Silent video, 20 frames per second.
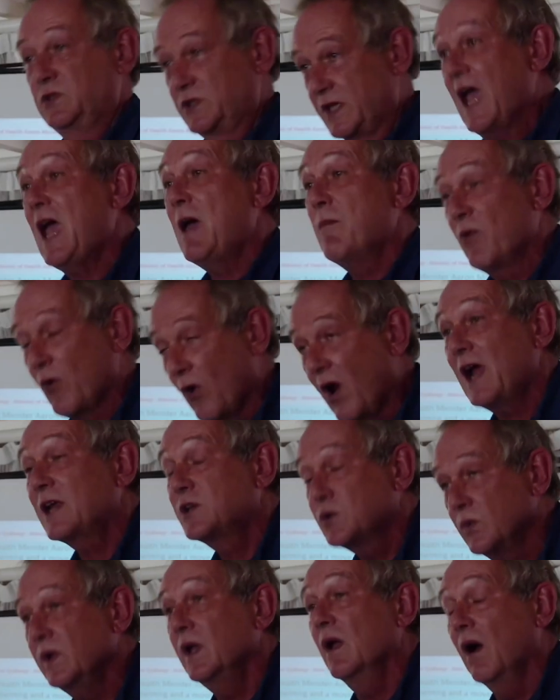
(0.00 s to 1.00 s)
Damn
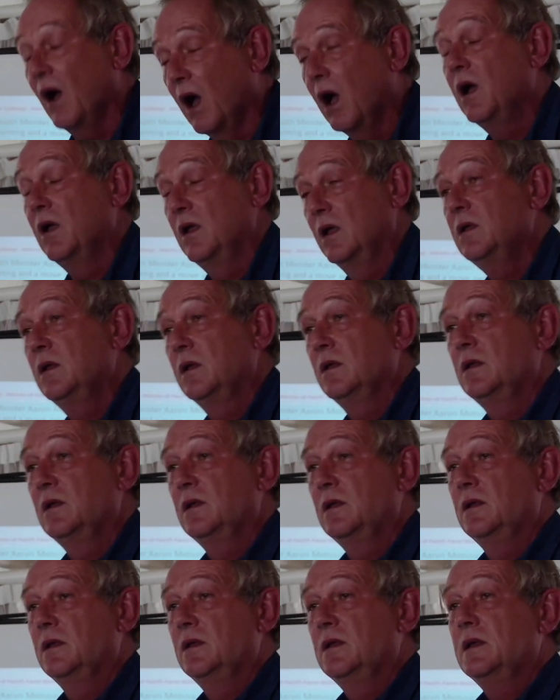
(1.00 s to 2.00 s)
right we are.
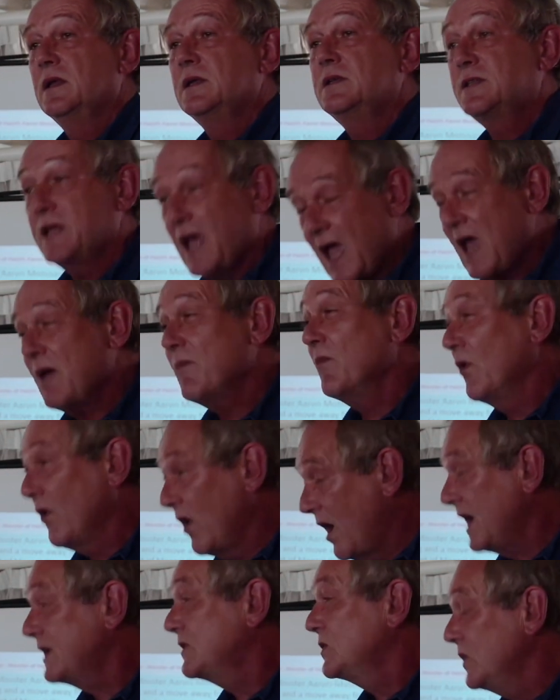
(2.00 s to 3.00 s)
Damn
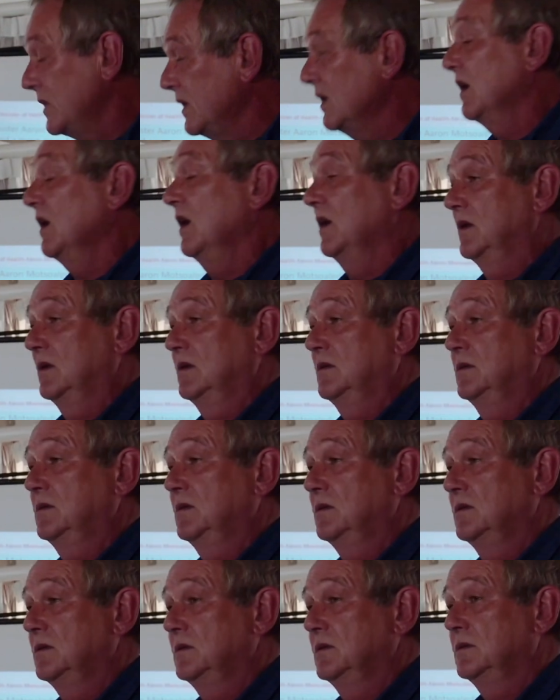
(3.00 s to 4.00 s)
right we are.
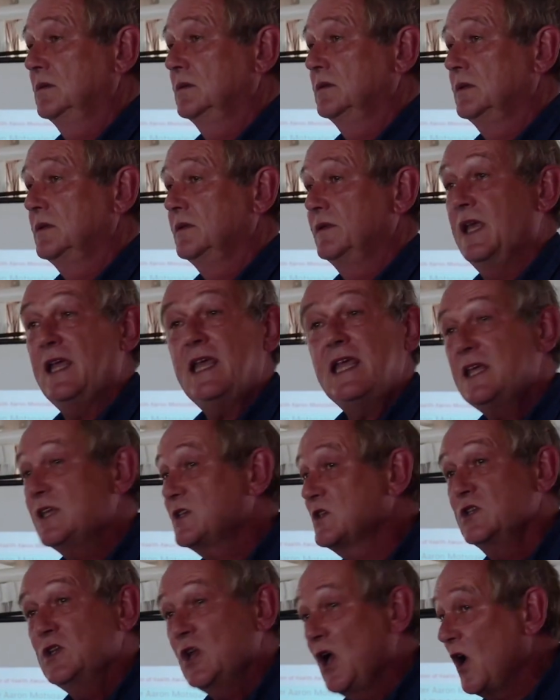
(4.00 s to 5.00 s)
There
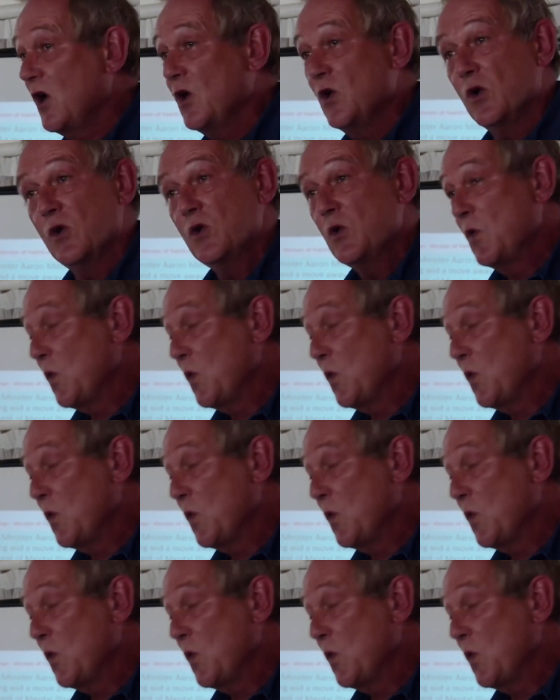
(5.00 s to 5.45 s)
is no,